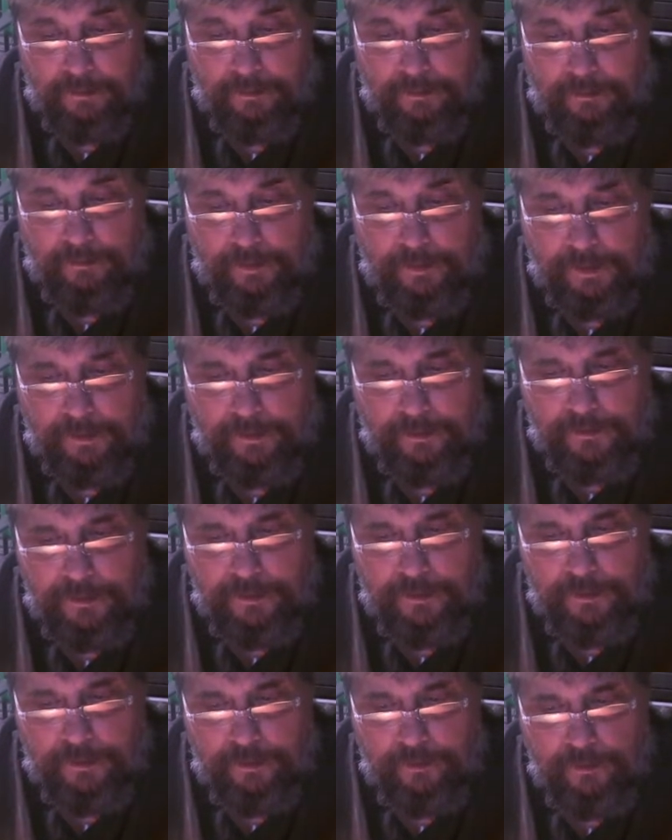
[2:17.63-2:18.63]
Well,
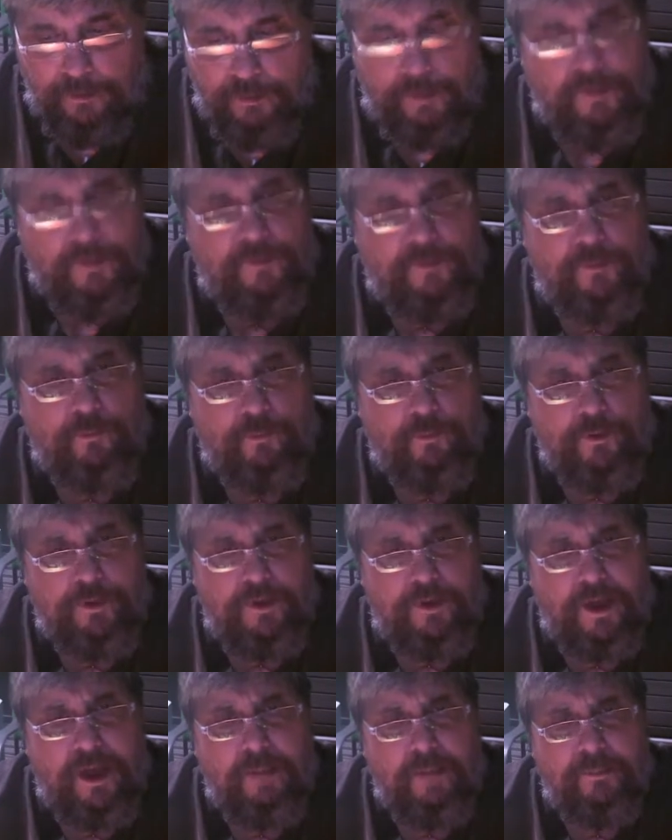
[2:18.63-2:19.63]
the
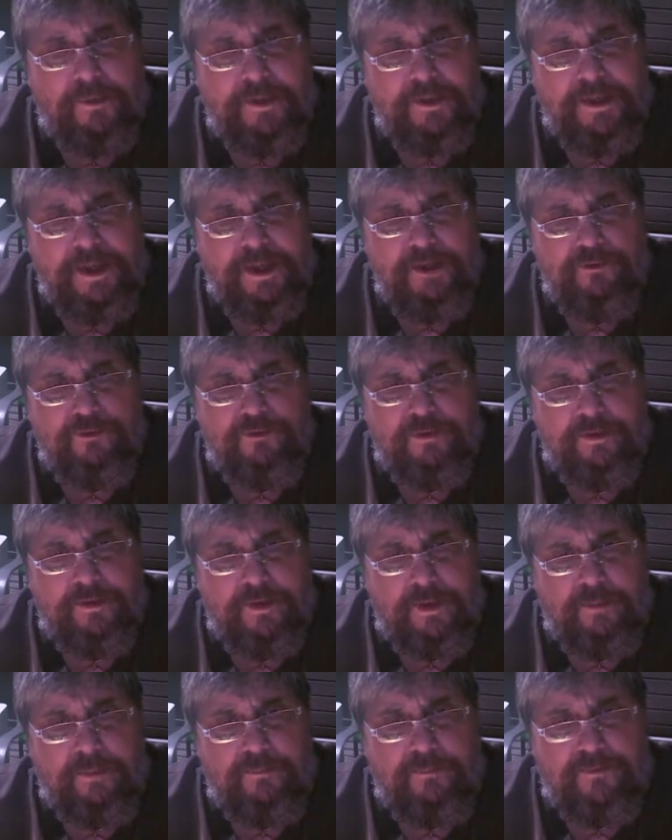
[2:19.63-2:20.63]
word
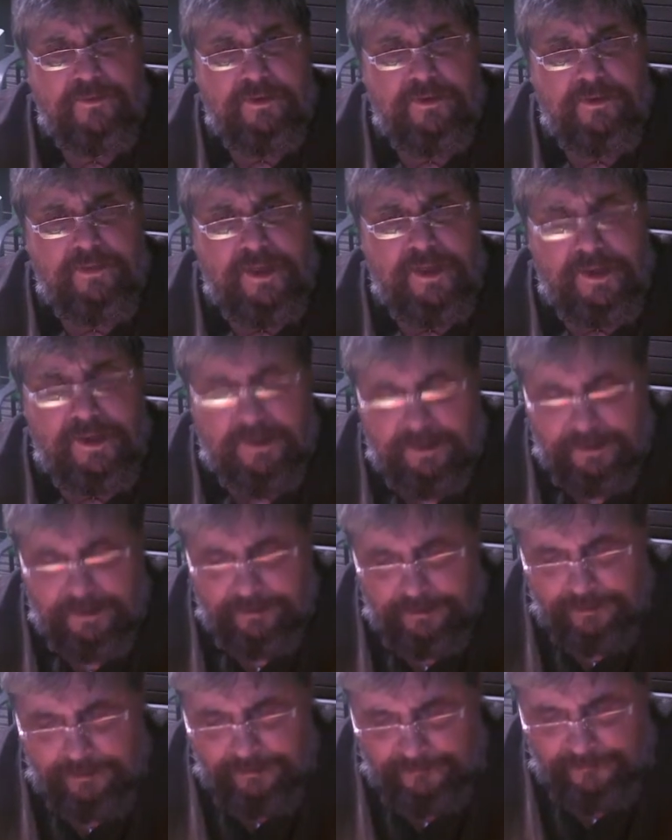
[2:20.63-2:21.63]
complication comes into that
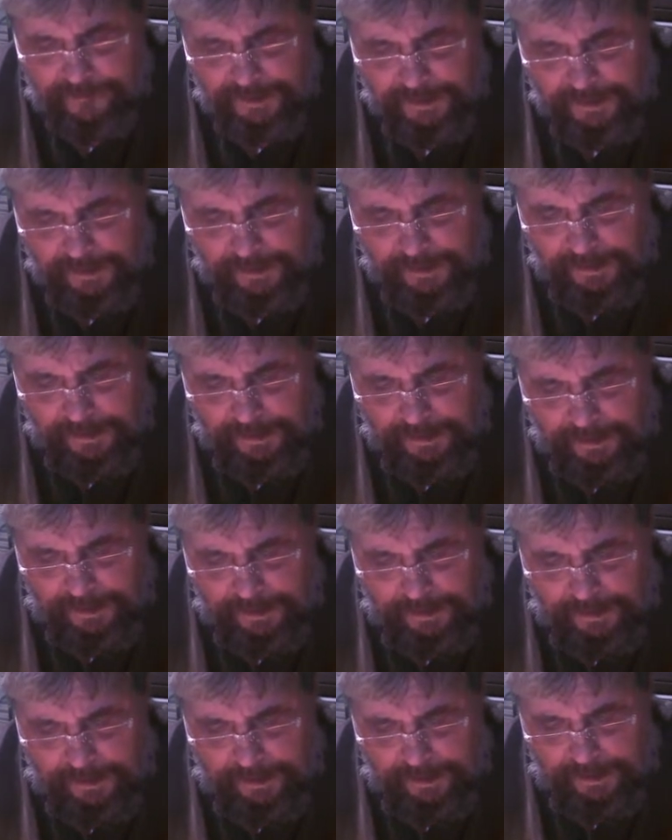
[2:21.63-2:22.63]
later.
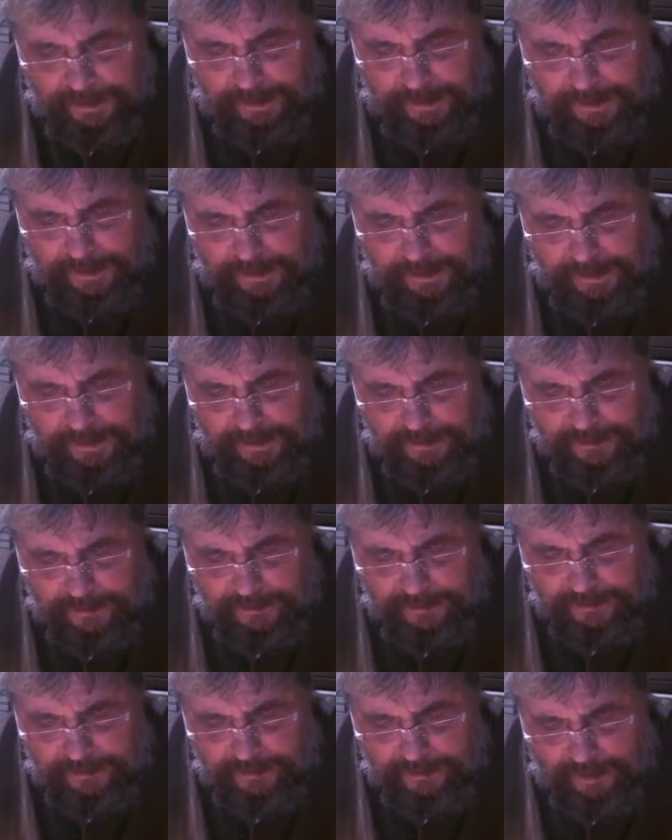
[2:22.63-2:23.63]

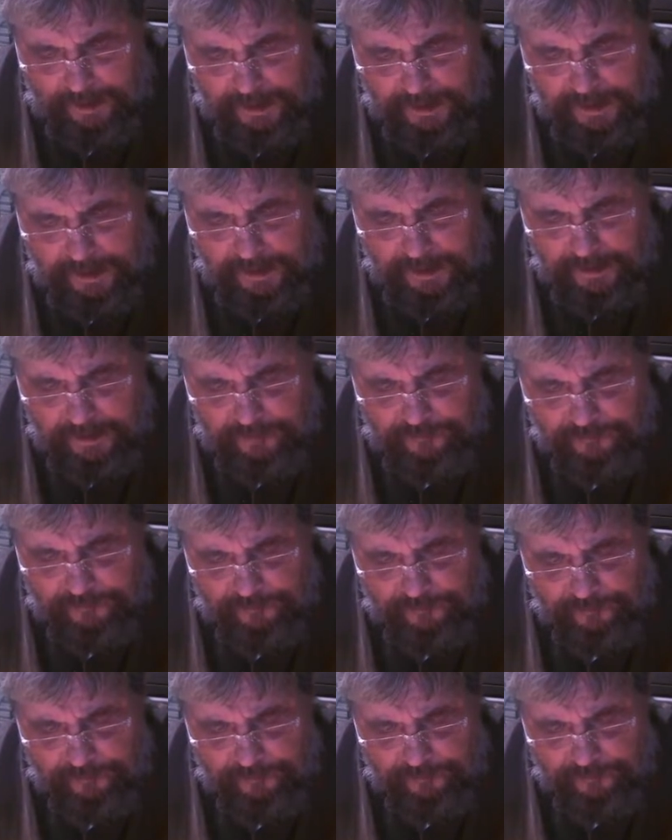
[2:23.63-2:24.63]
And I had
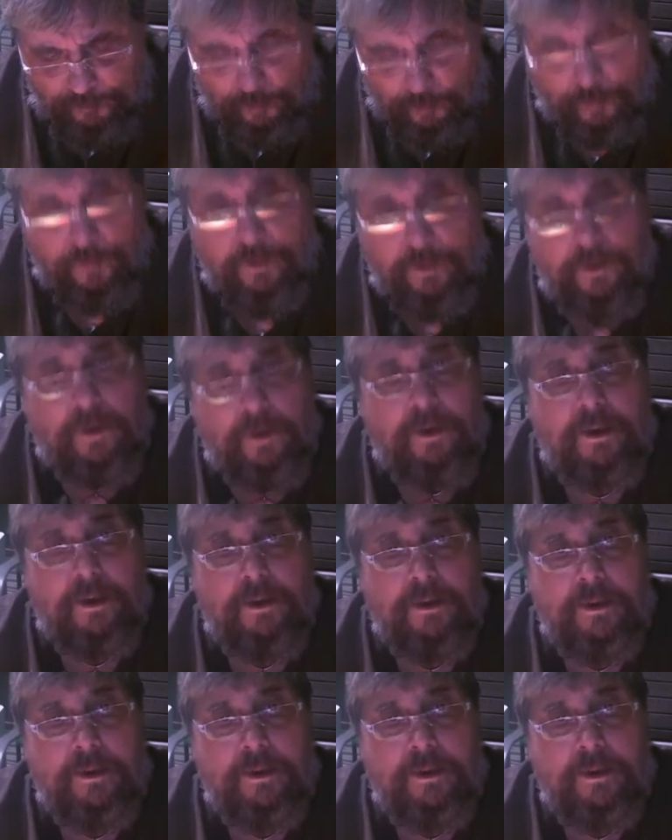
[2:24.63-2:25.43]
4